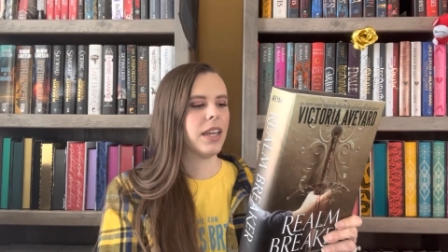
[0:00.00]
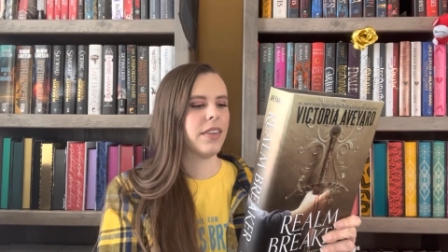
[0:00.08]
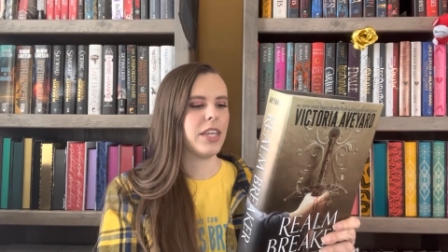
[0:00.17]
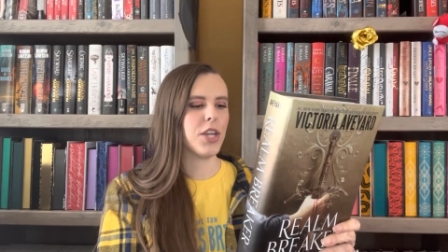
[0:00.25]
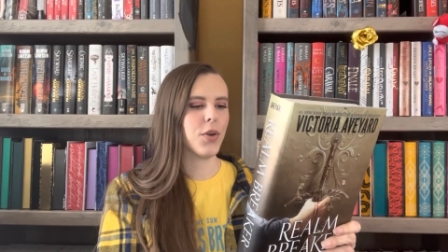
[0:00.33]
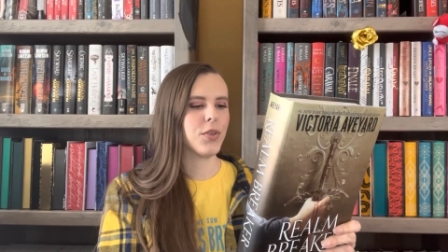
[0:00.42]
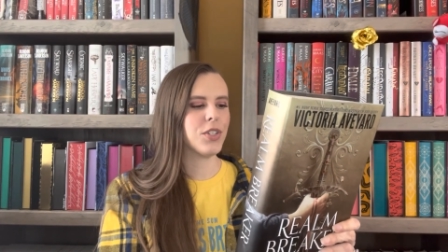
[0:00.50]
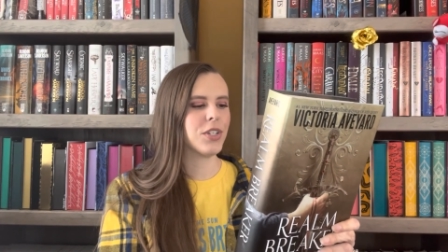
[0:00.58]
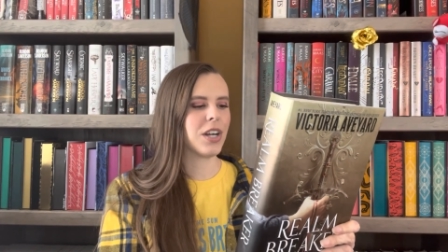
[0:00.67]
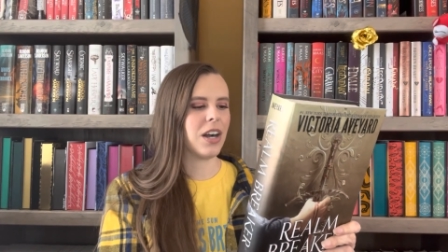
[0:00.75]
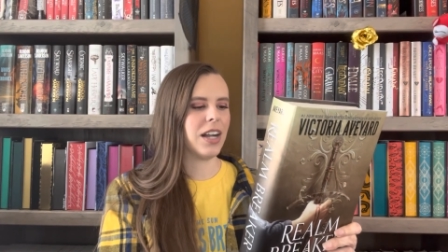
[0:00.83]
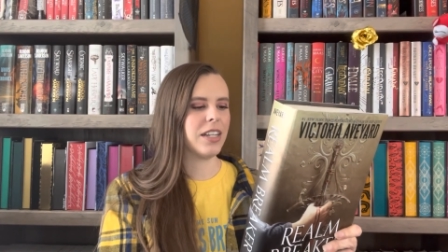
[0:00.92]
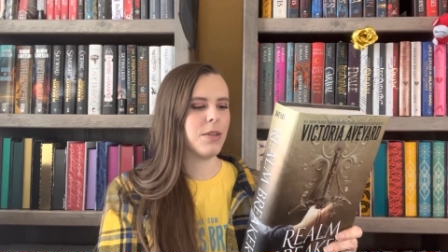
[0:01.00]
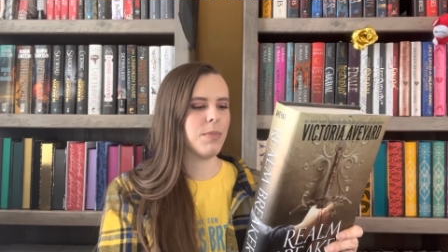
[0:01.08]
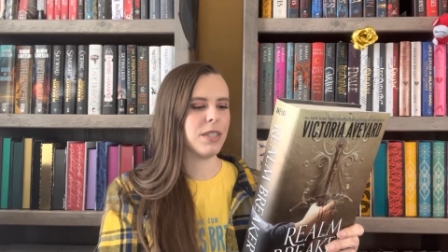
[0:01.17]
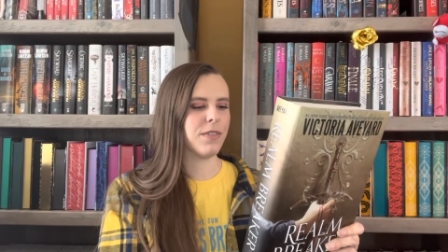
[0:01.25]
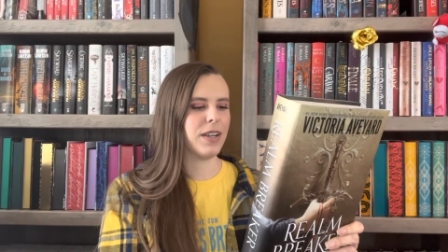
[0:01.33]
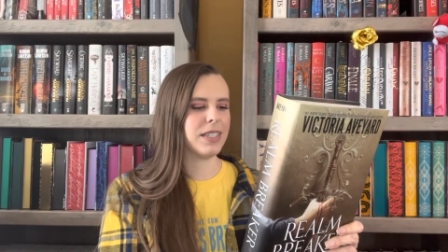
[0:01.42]
The heroes are gone,
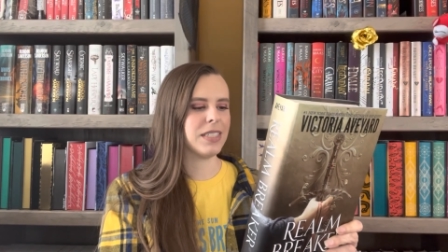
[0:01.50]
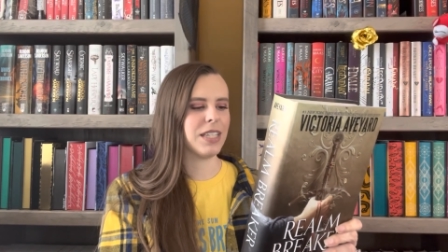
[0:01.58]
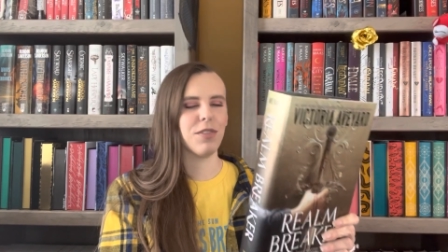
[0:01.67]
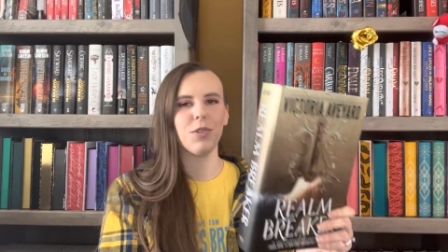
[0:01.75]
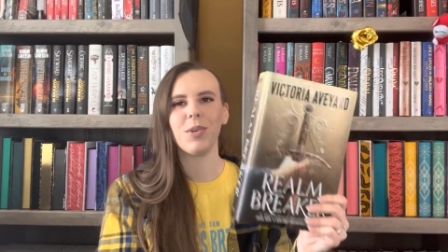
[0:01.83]
but the fight to save the